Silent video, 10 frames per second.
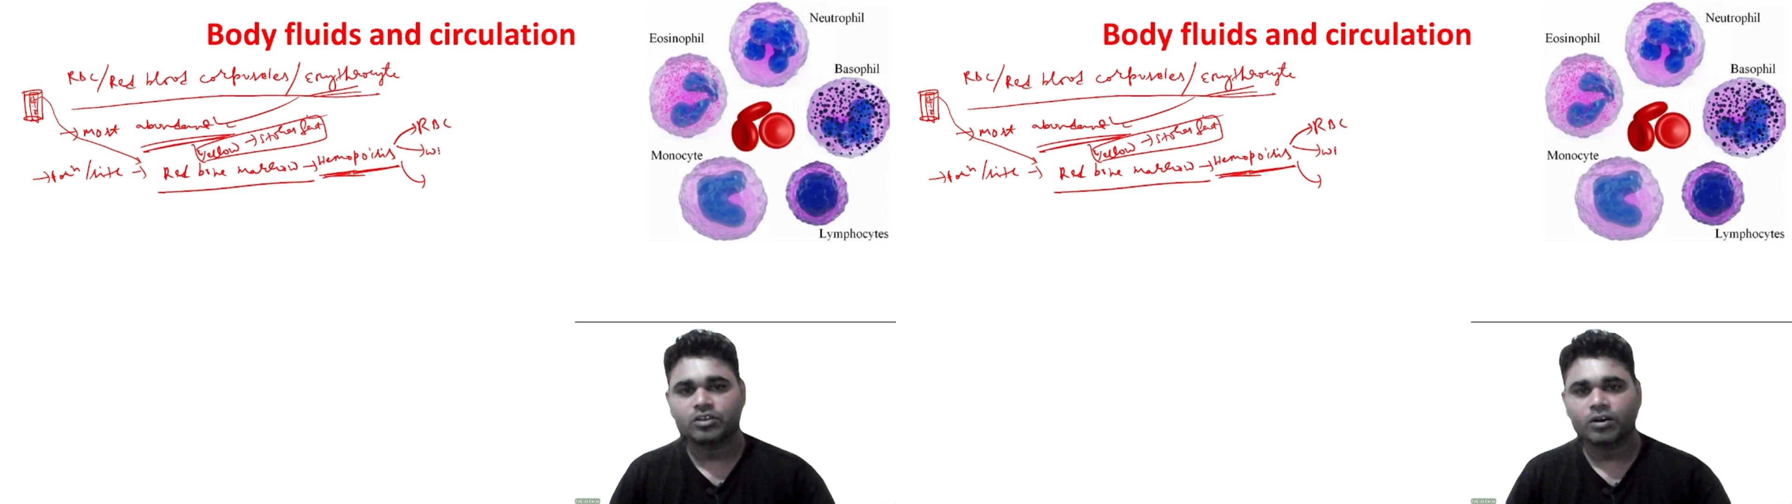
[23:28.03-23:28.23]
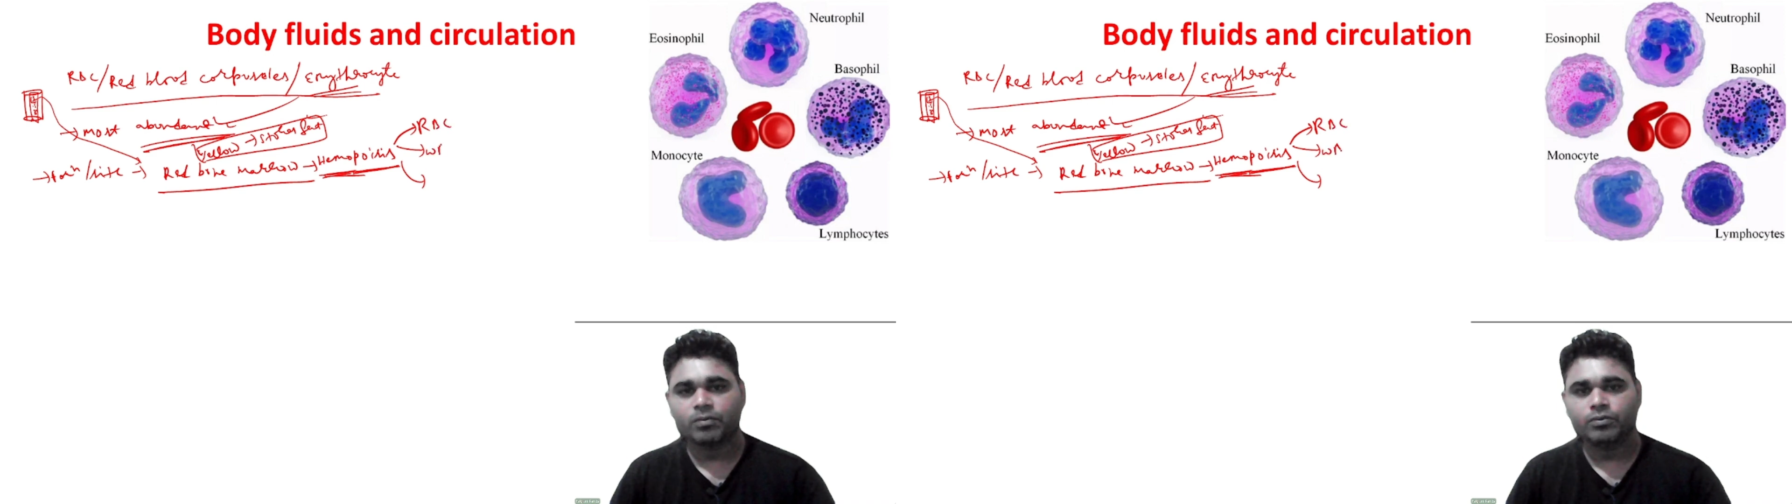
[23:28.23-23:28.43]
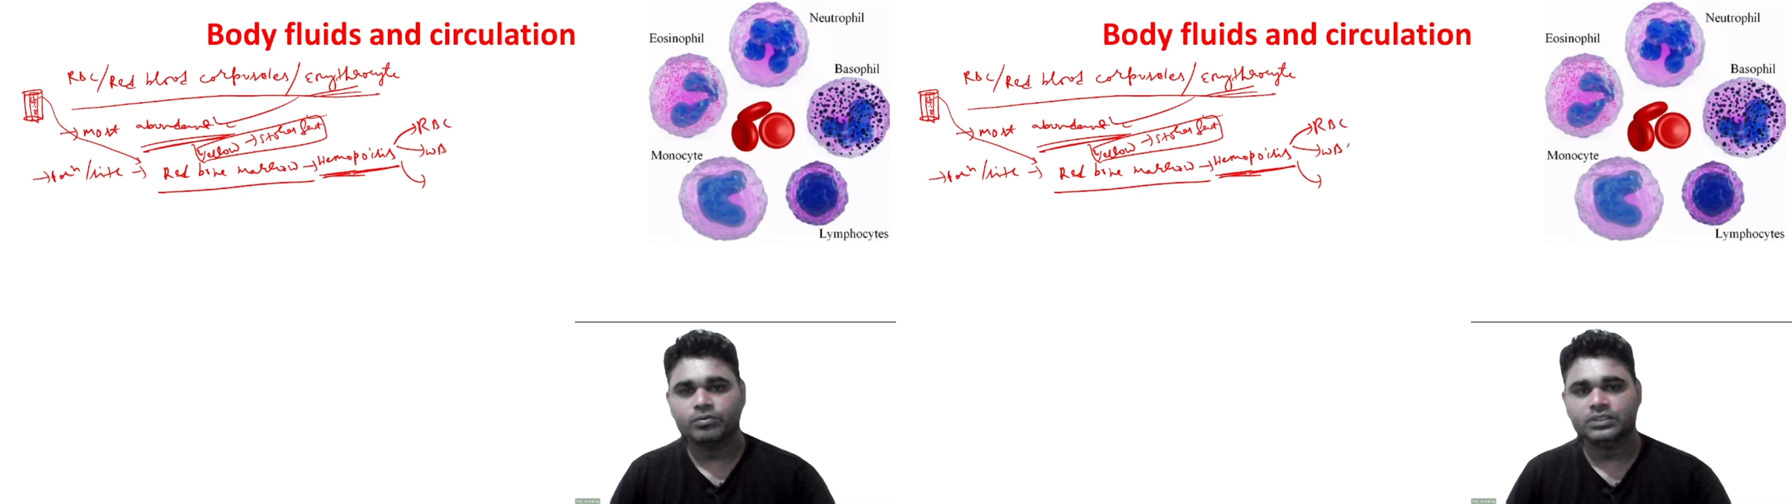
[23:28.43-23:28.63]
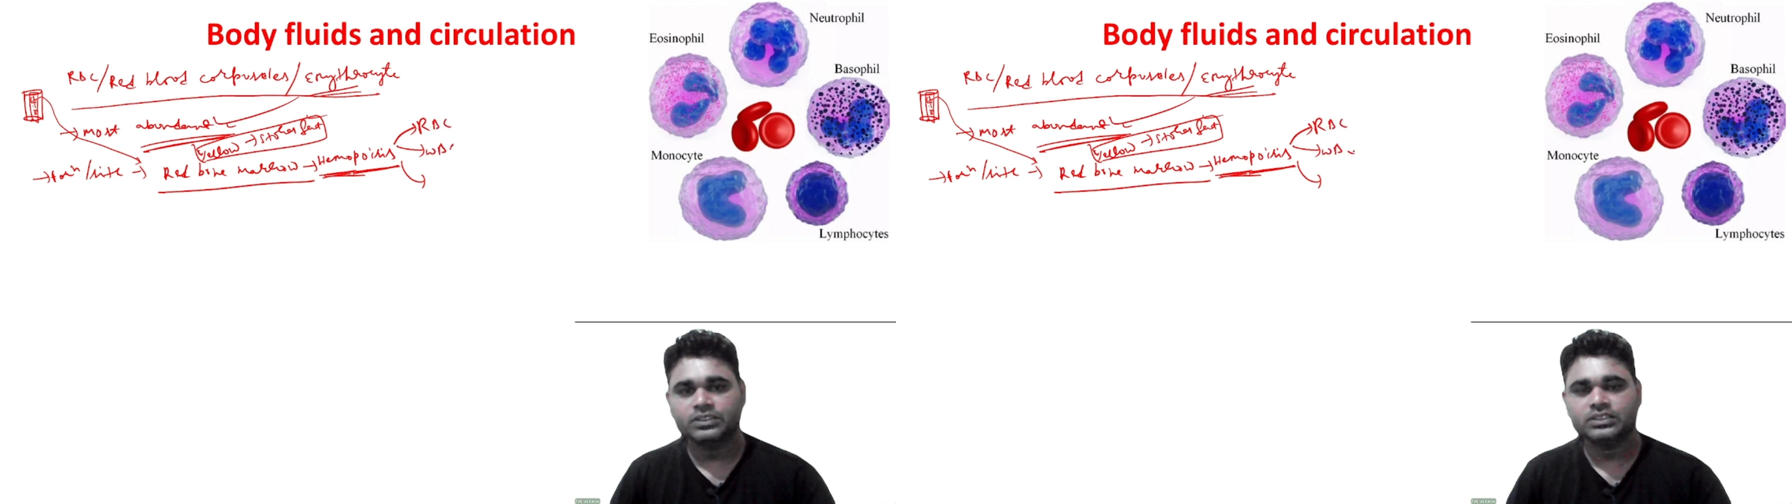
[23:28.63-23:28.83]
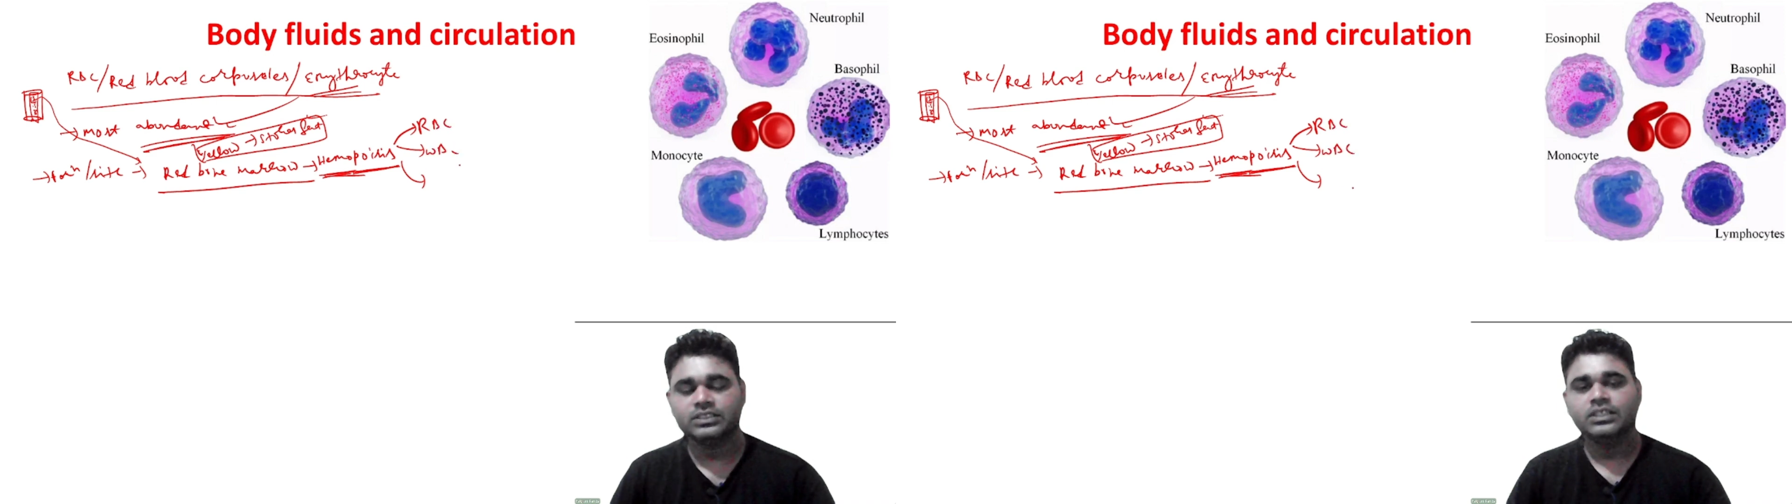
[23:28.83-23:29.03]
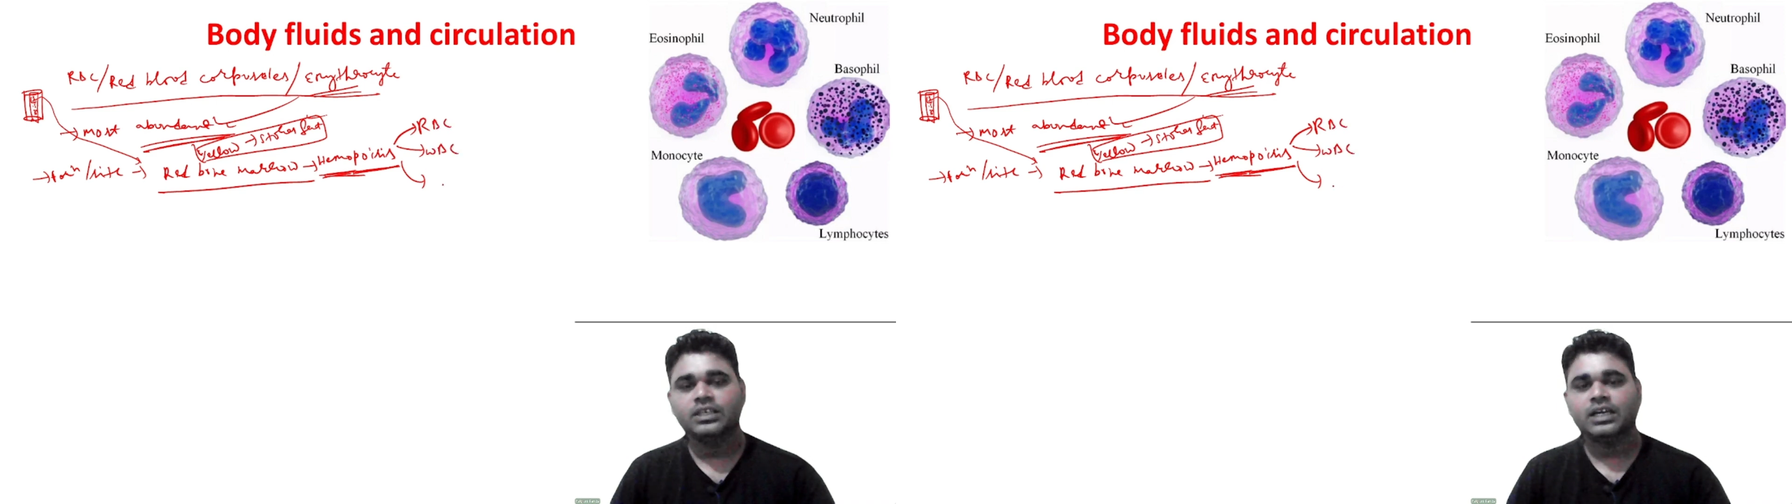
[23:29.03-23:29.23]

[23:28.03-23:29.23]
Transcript: WBC,